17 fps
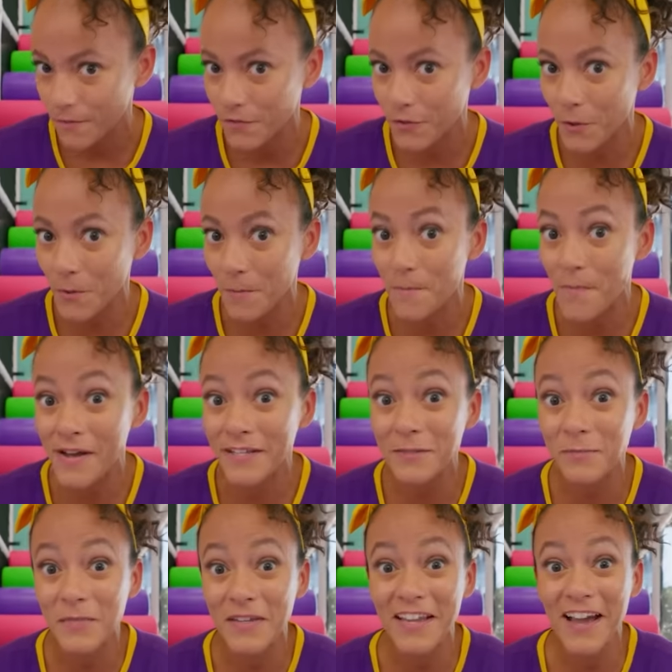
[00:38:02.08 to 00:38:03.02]
There
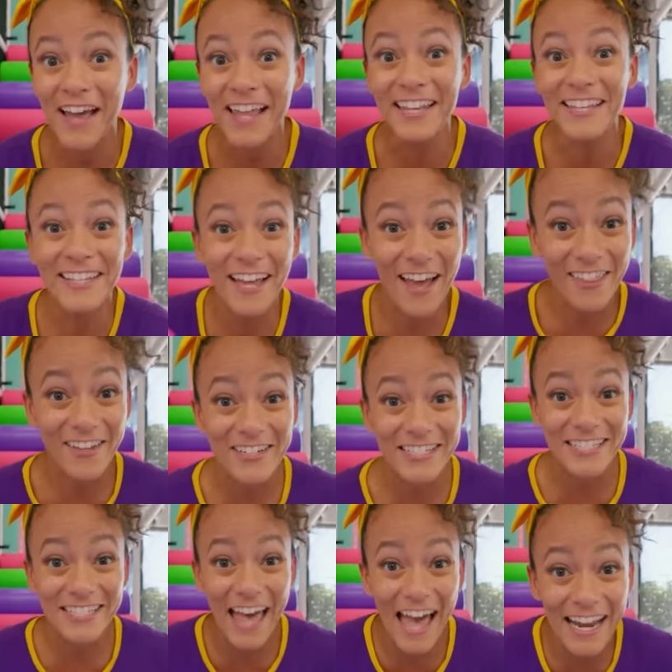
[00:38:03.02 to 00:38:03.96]
must be another
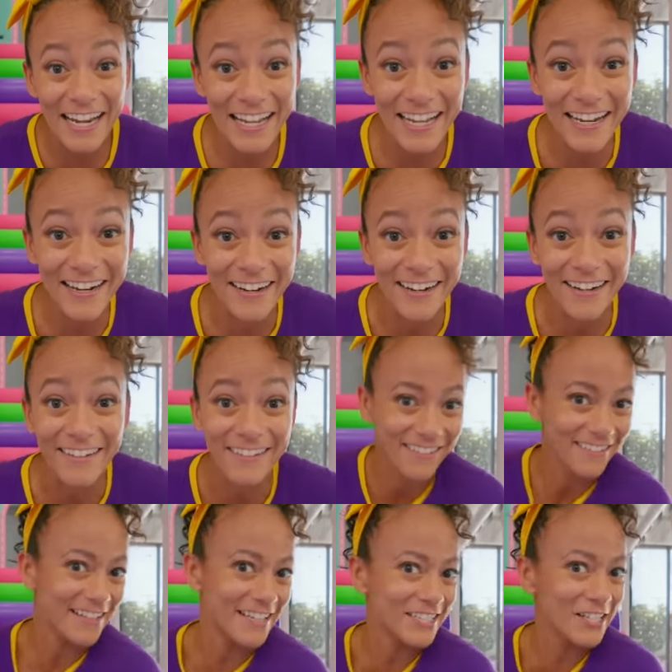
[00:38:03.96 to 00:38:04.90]
slide here.
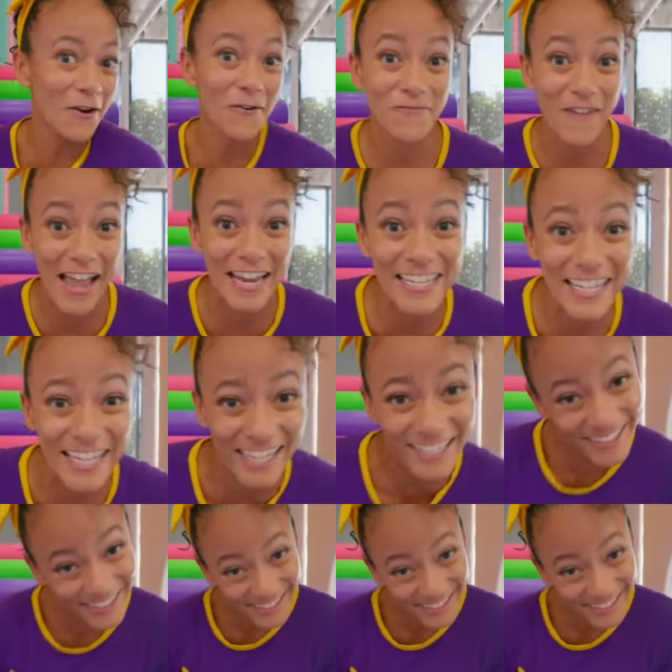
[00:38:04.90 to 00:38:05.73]
Let's go find it.